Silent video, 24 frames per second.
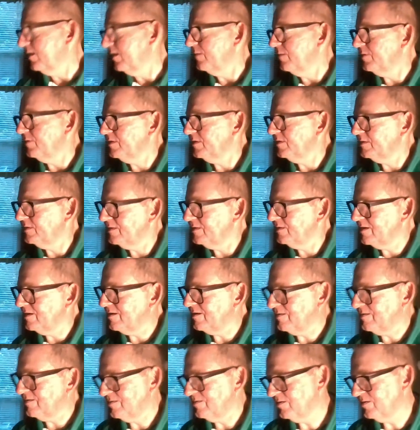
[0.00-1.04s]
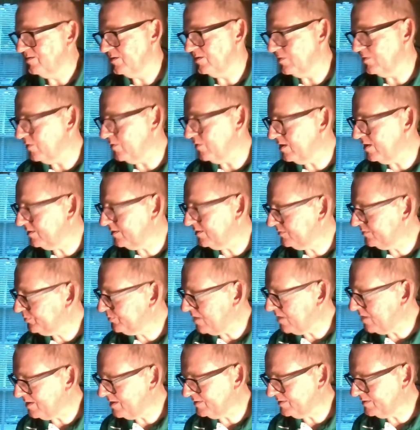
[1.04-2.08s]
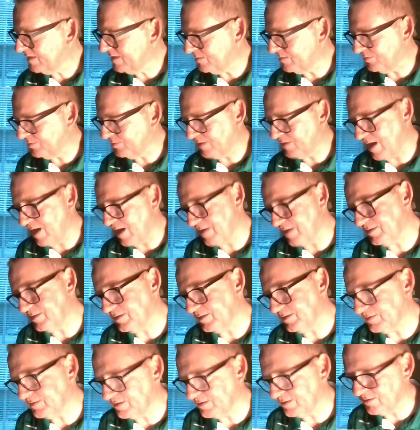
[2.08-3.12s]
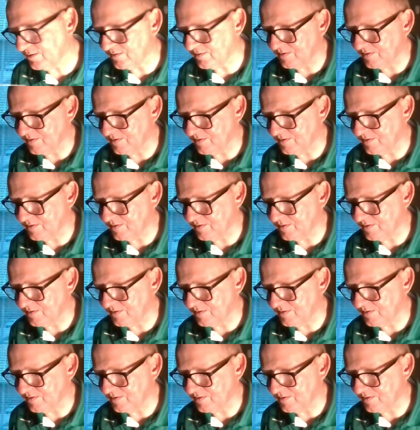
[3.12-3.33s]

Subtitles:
Let me see. You know what? There's probably a table of contents in here